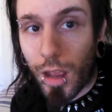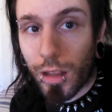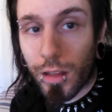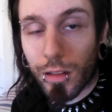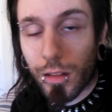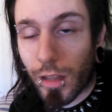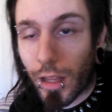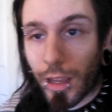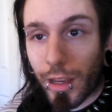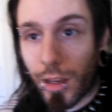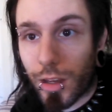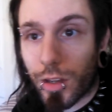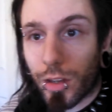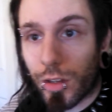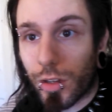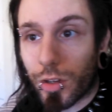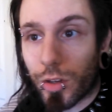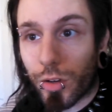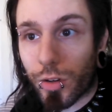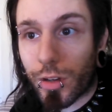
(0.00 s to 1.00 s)
like
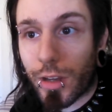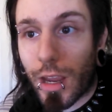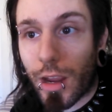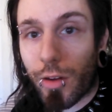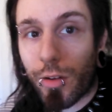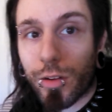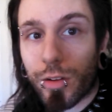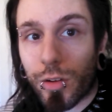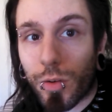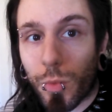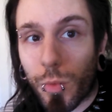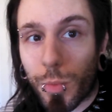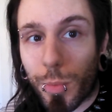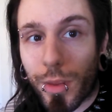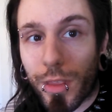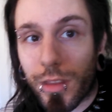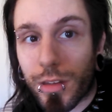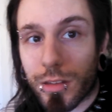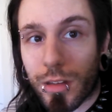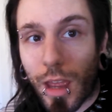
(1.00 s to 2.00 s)
your character would be
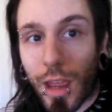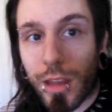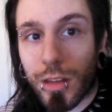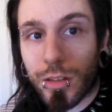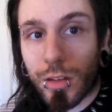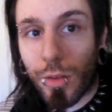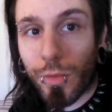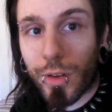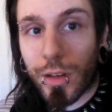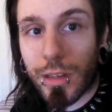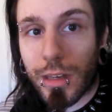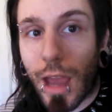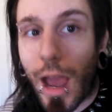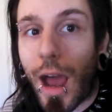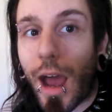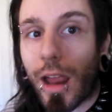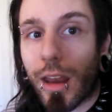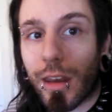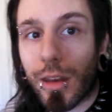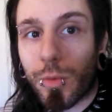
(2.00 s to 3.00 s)
the size of a
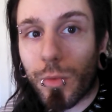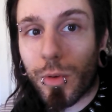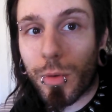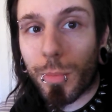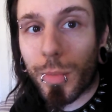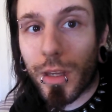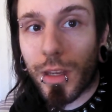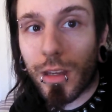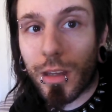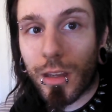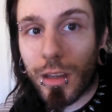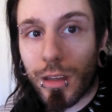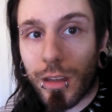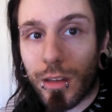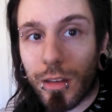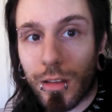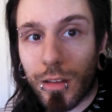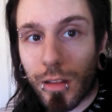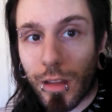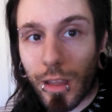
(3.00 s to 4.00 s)
dot. It would be
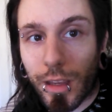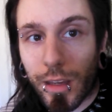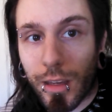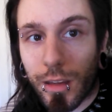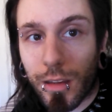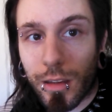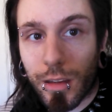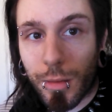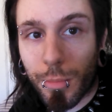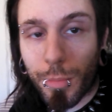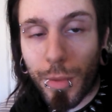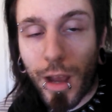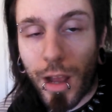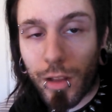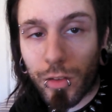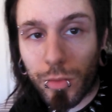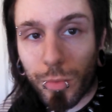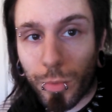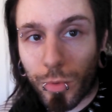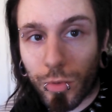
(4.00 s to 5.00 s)
like
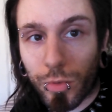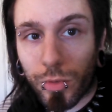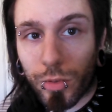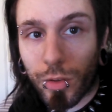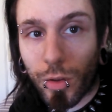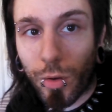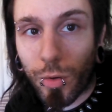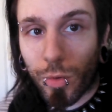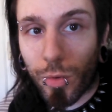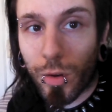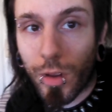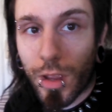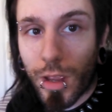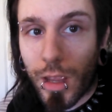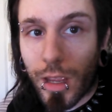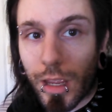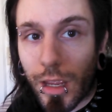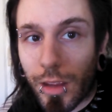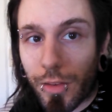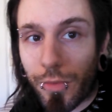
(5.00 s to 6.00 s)
impossible. So
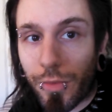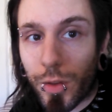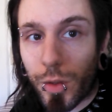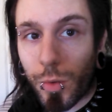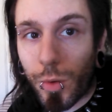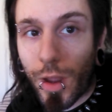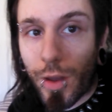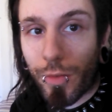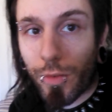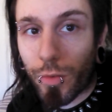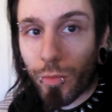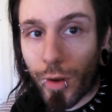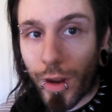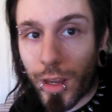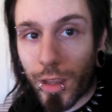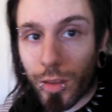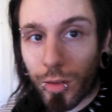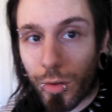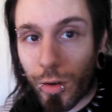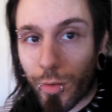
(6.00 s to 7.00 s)
if you have a
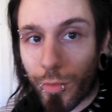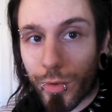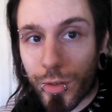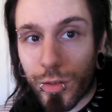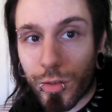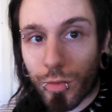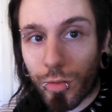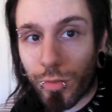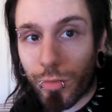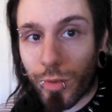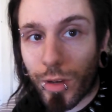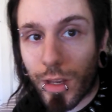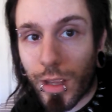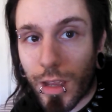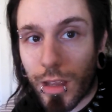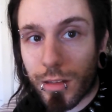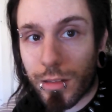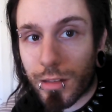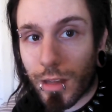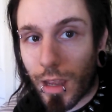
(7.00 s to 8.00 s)
regular original
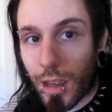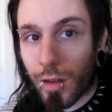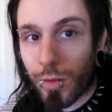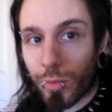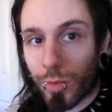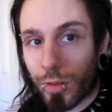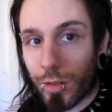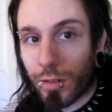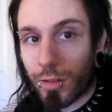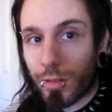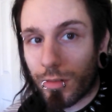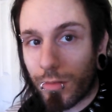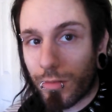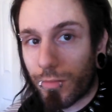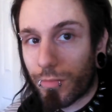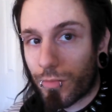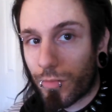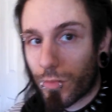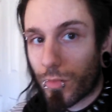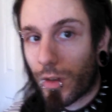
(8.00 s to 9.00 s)
3DS, I would
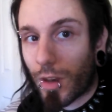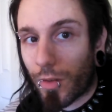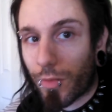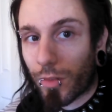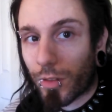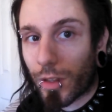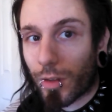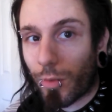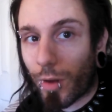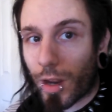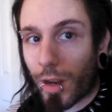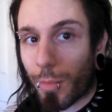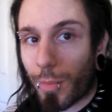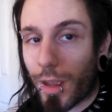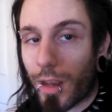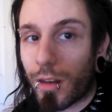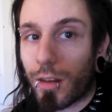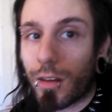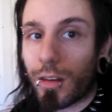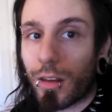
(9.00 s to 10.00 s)
definitely
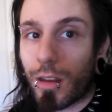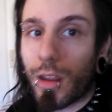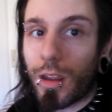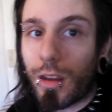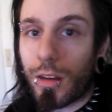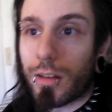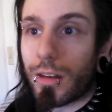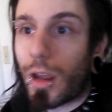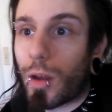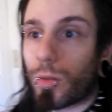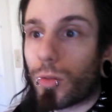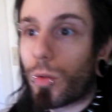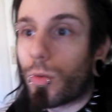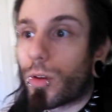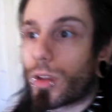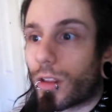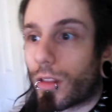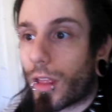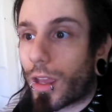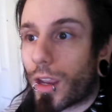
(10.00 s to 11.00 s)
recommend
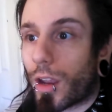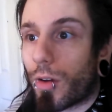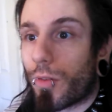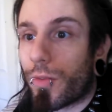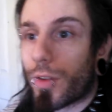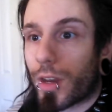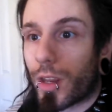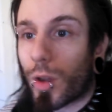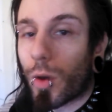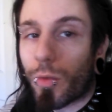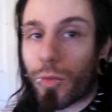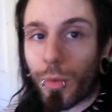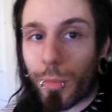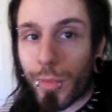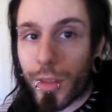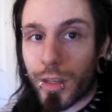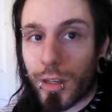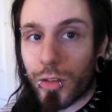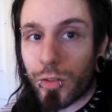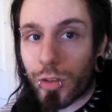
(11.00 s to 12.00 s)
downloading like a video from the
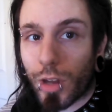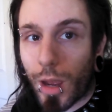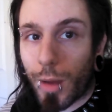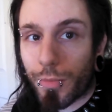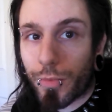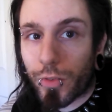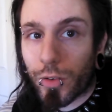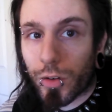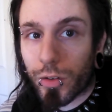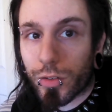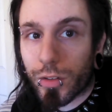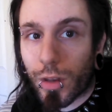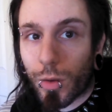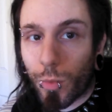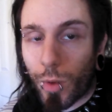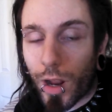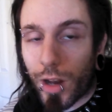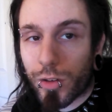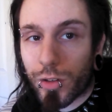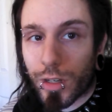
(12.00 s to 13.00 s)
eShop first and
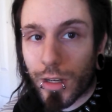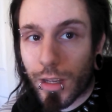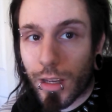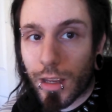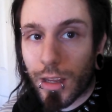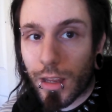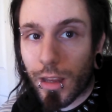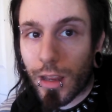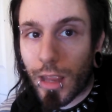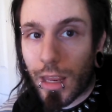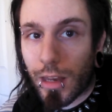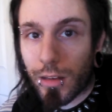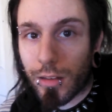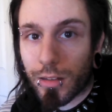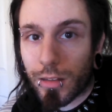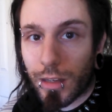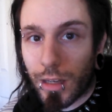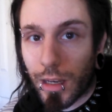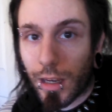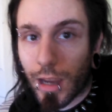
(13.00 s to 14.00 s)
watching it and
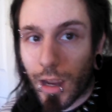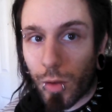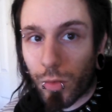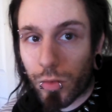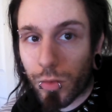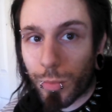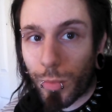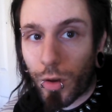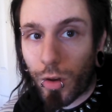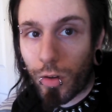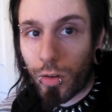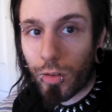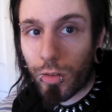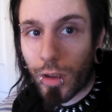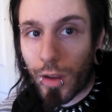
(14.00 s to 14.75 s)
seeing how small